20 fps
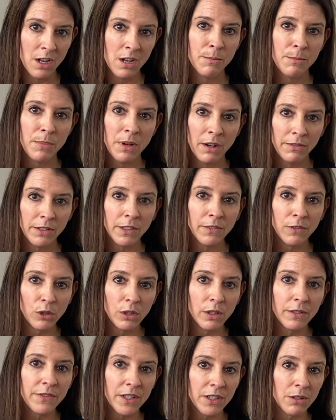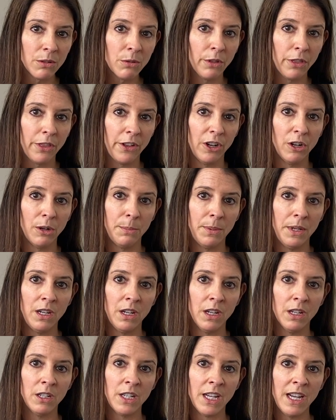Pelvic floor physical therapy
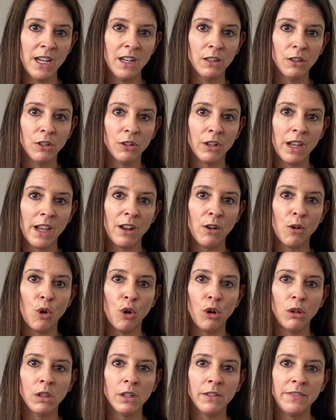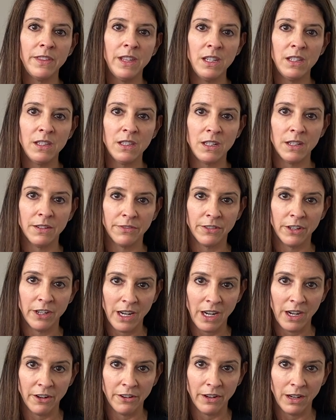can take a look at all of these different
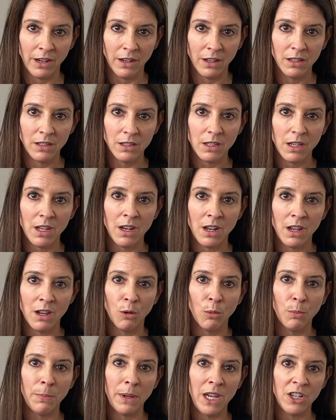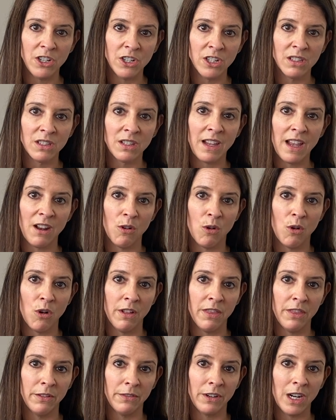areas and help patients get on
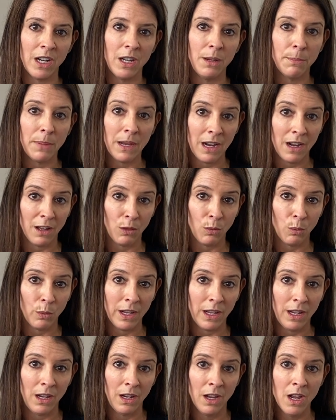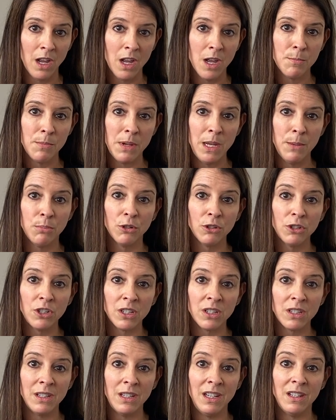the right pathway. People
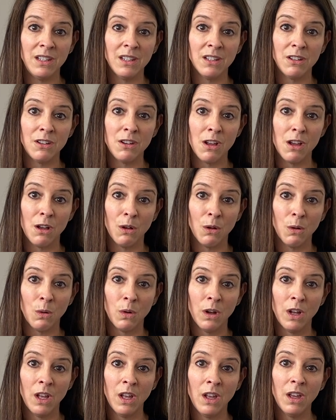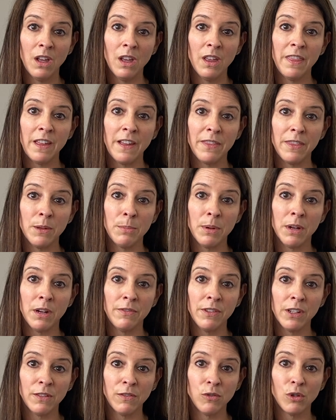just need to know that the
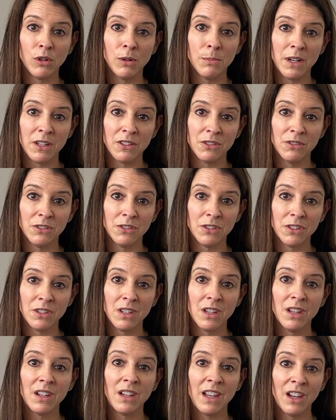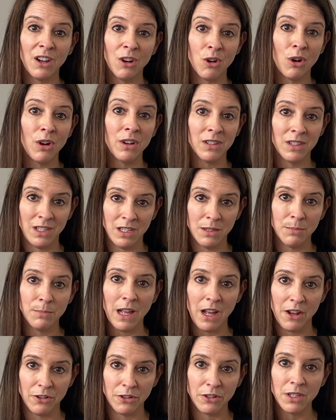pelvic floor muscles can cause these
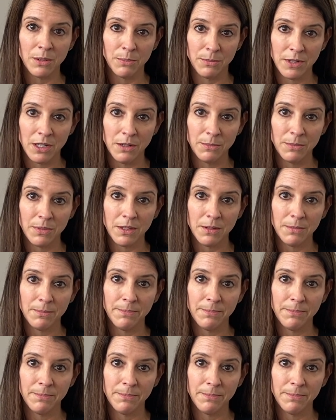bladder symptoms.